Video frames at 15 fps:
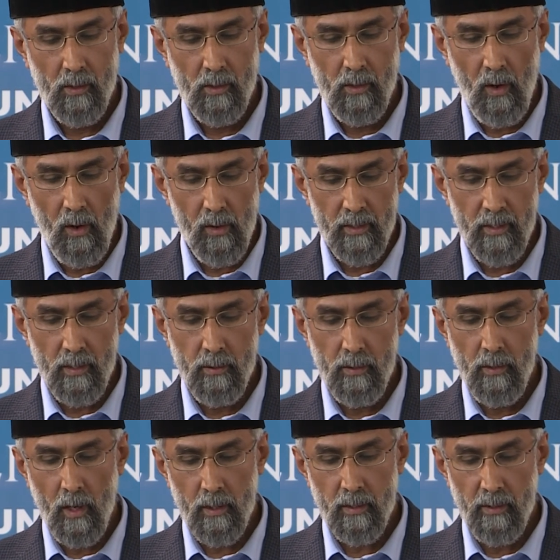God who
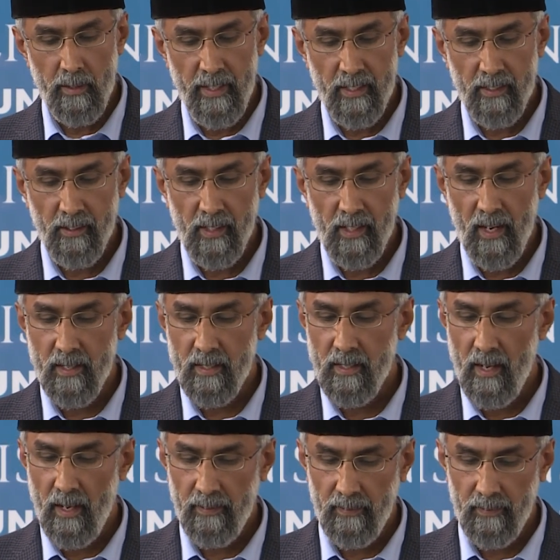not only
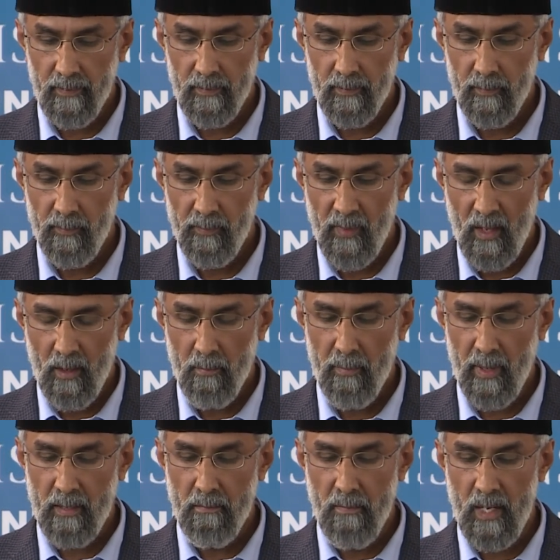created us,
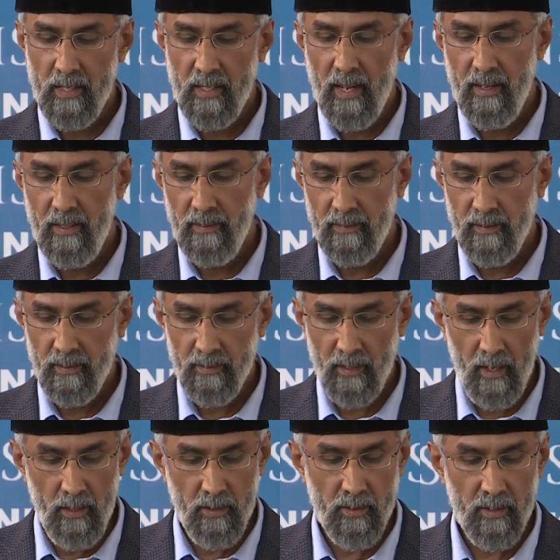but maintains his
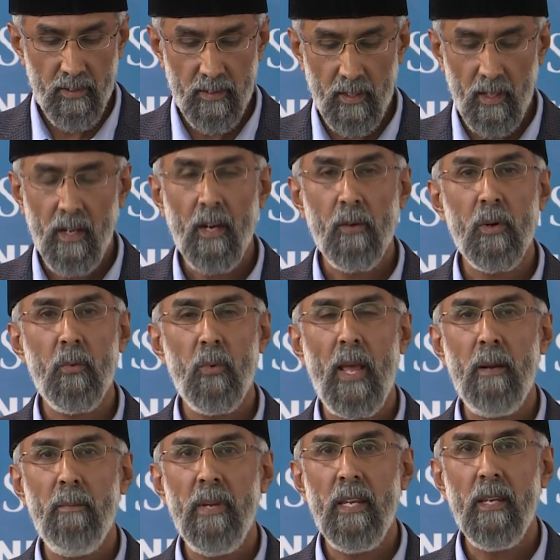interest in our
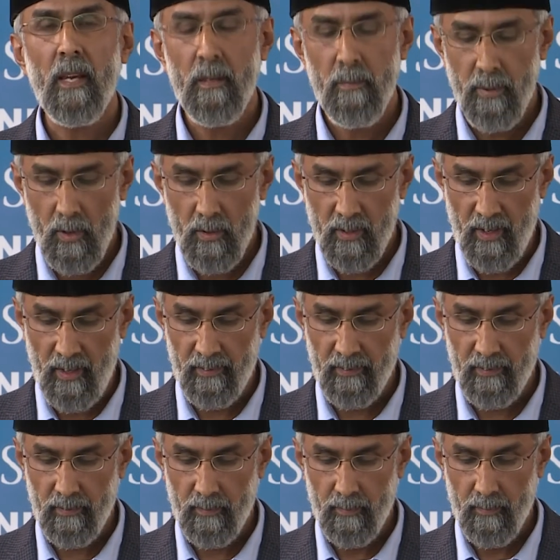well-being and
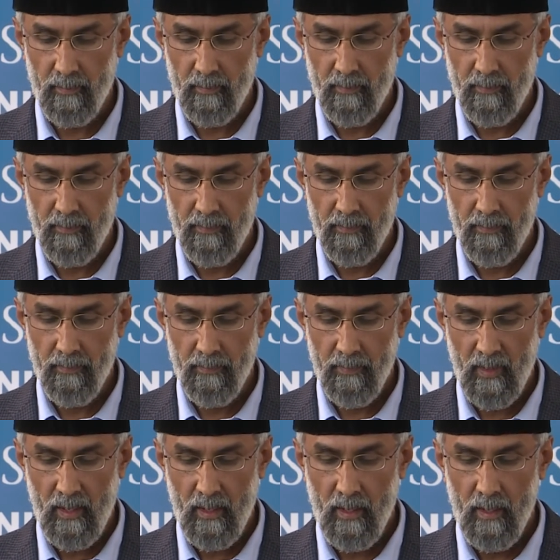progress.
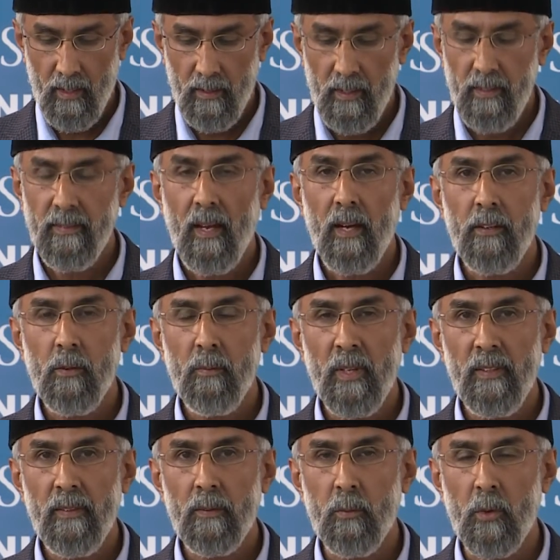These
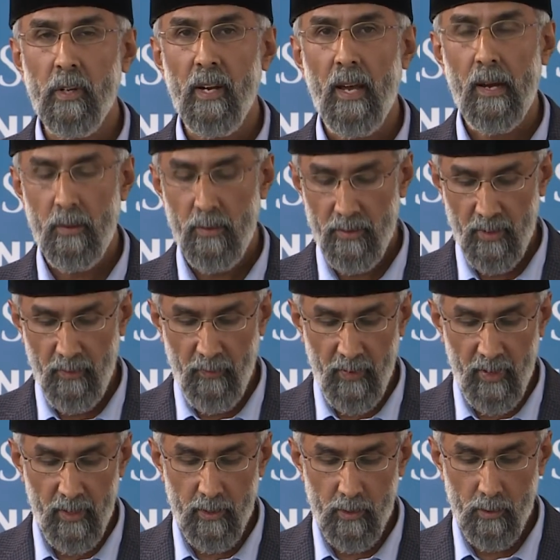arguments would now
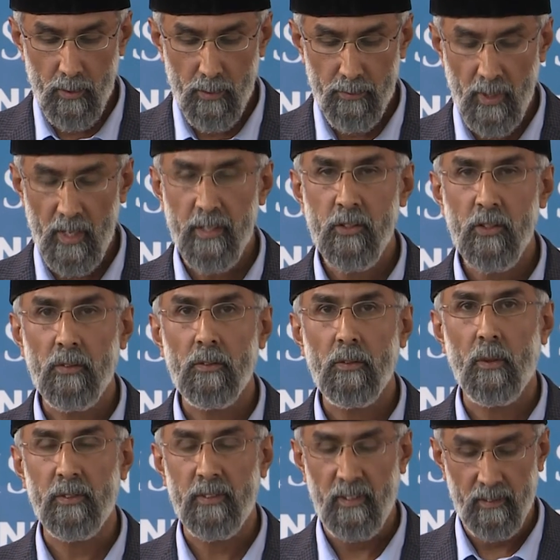refer to religious
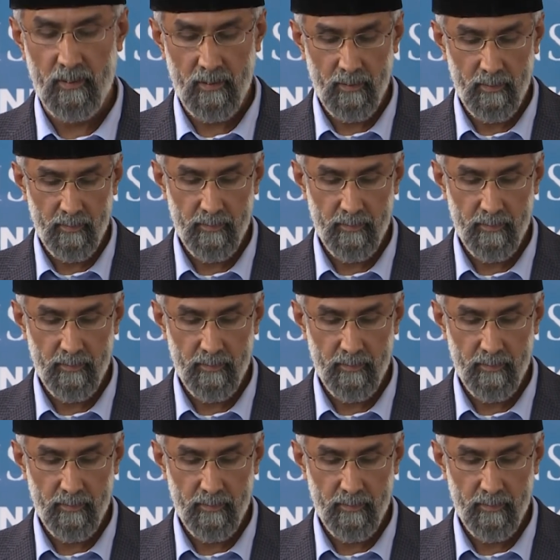sources.